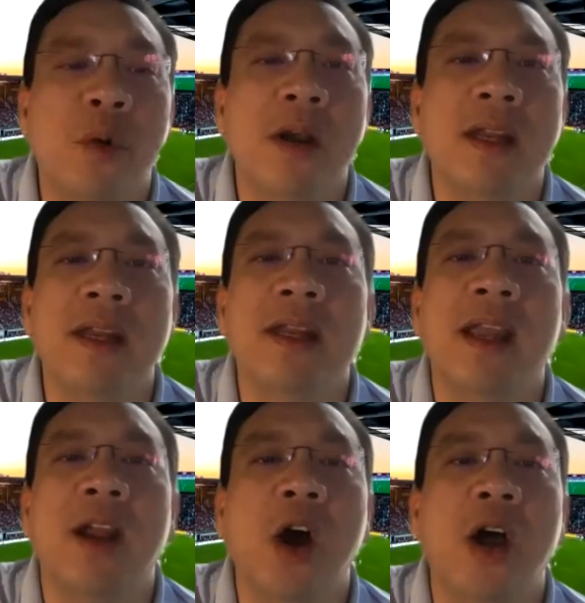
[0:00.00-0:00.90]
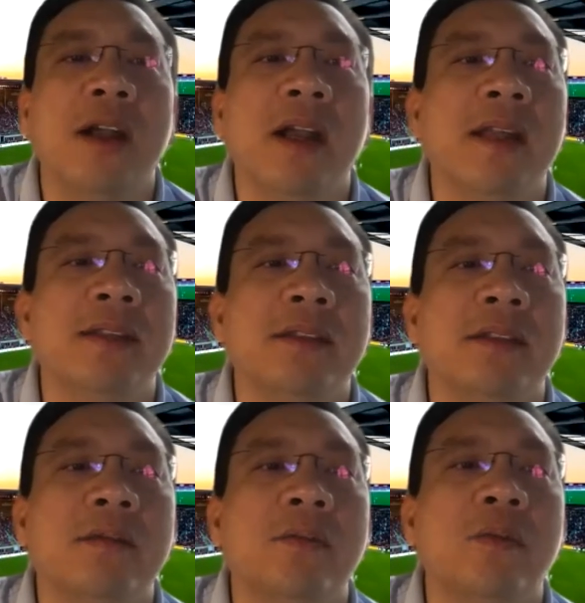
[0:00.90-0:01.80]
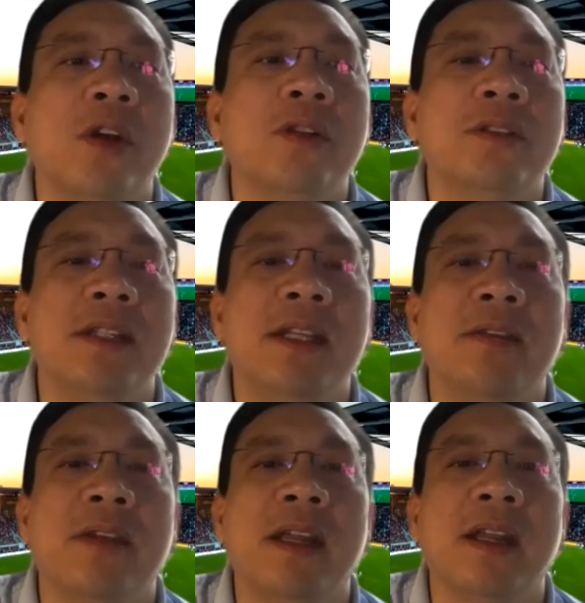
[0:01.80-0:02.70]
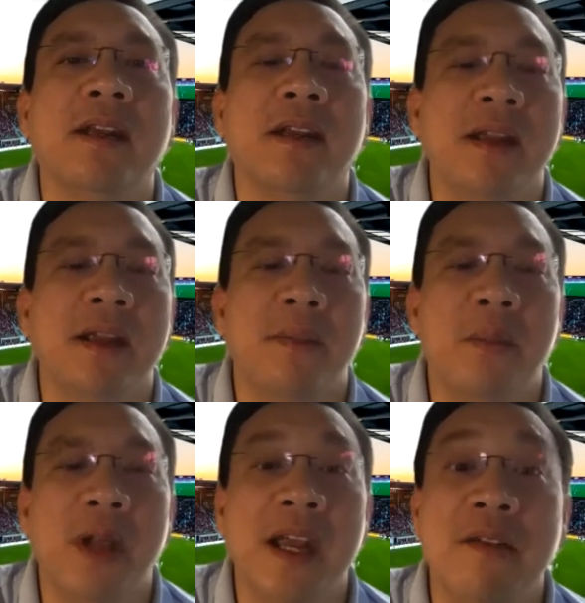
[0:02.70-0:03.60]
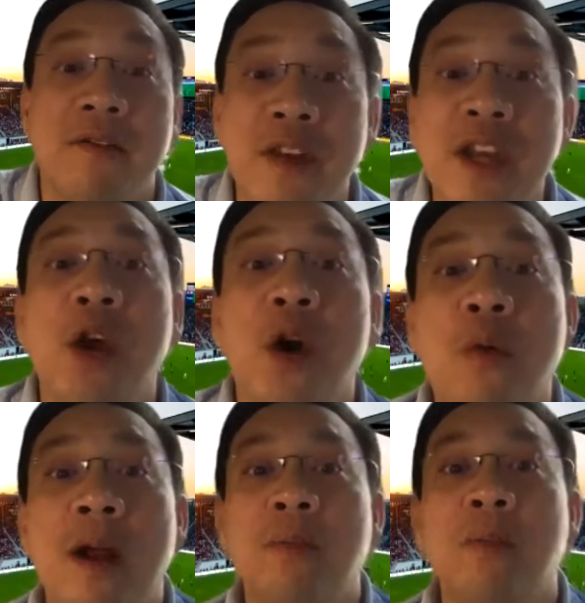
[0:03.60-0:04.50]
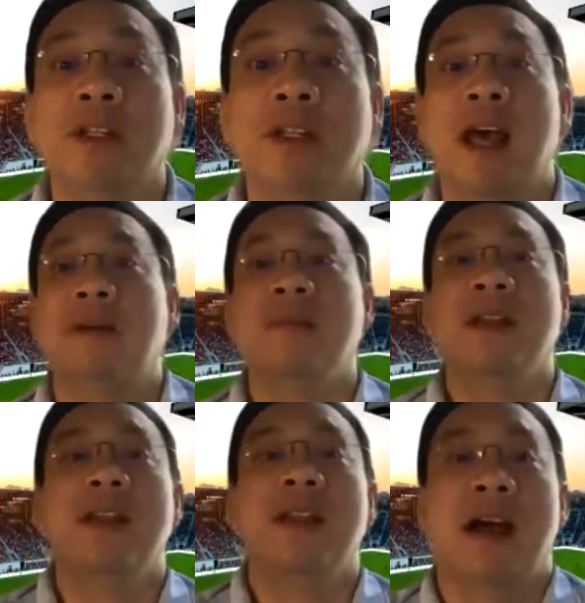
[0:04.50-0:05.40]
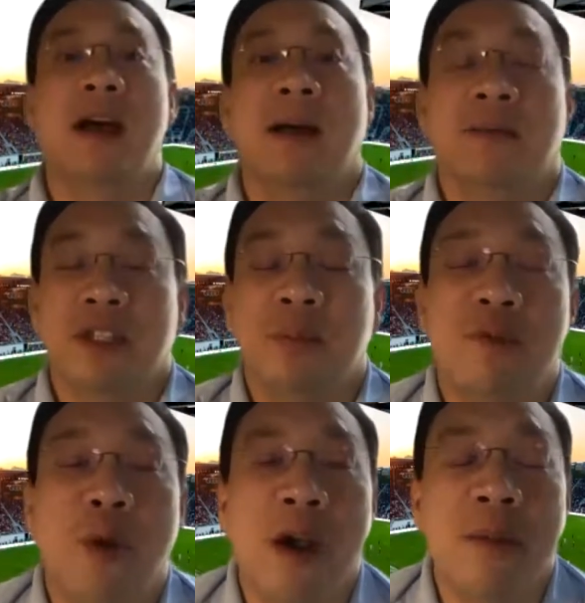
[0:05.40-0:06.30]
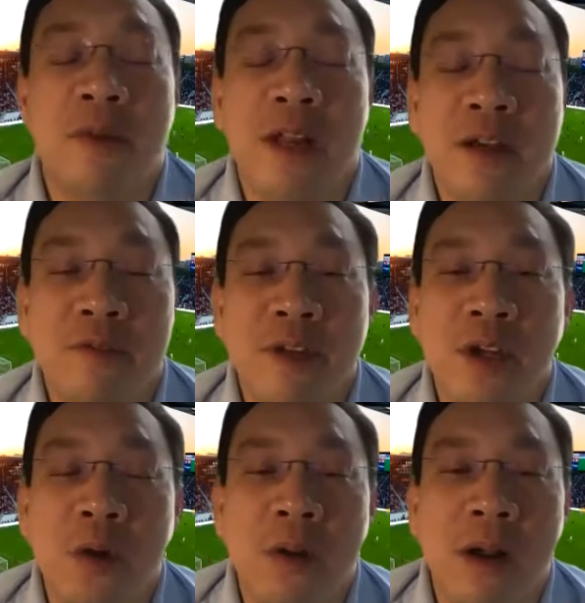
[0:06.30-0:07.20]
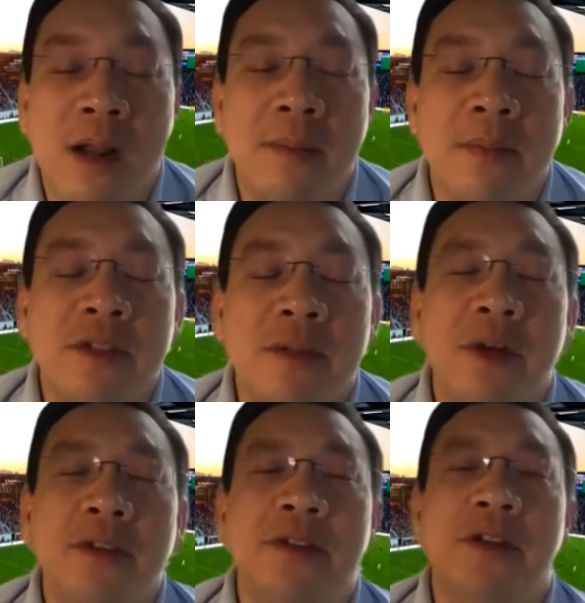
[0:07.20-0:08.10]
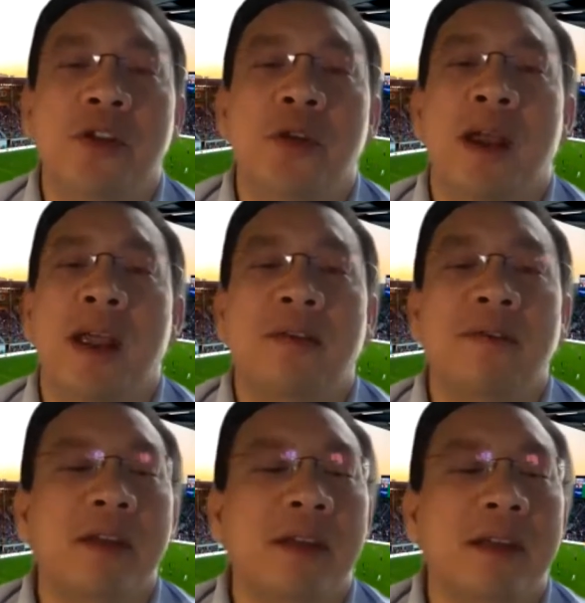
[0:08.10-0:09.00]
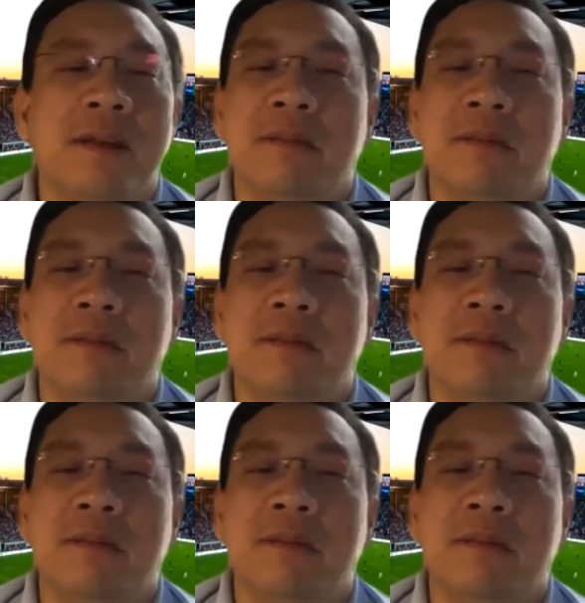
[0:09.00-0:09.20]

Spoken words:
he get on, I just want to see if I can play the video one more time. Just before I play the video, Mr. Mercer, do you have any,